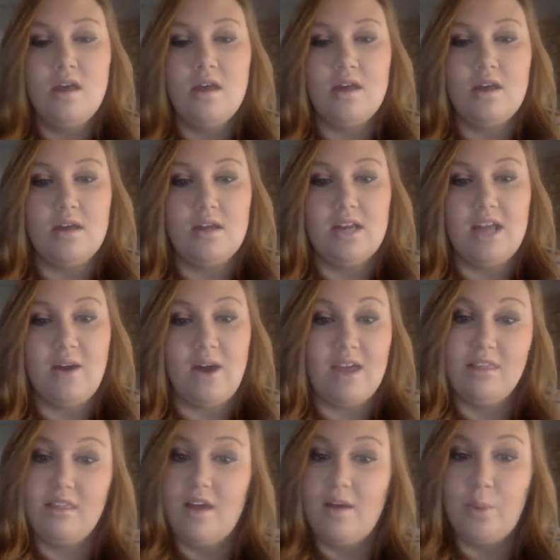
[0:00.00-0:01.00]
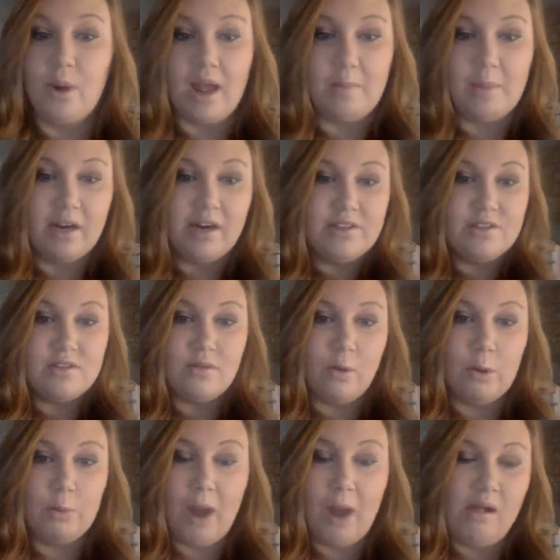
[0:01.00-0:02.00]
Now, I love primary, so it
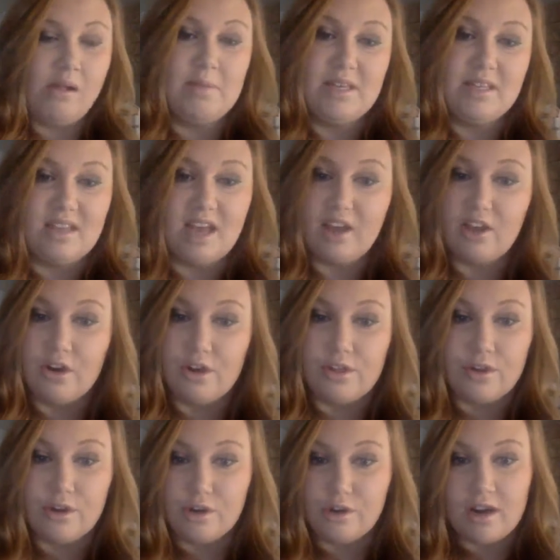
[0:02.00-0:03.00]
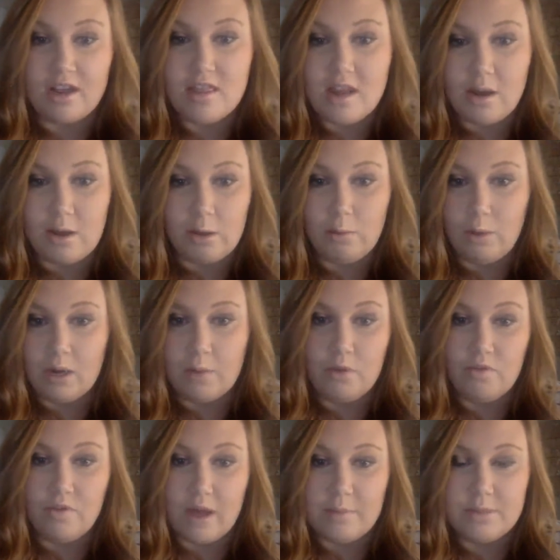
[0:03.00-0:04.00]
would probably be 2nd or 3rd grade that I would want to
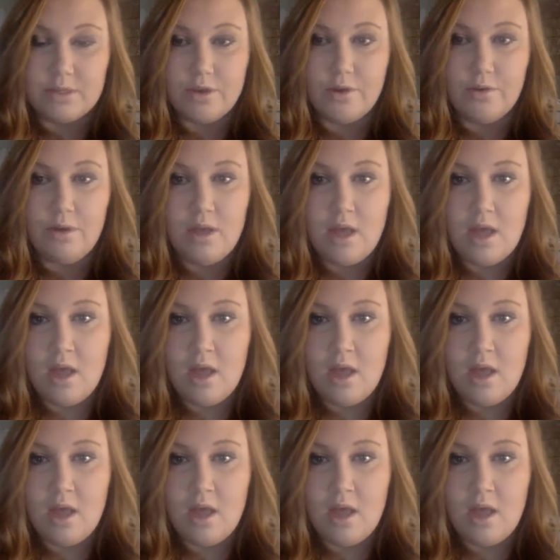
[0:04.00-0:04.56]
move up to,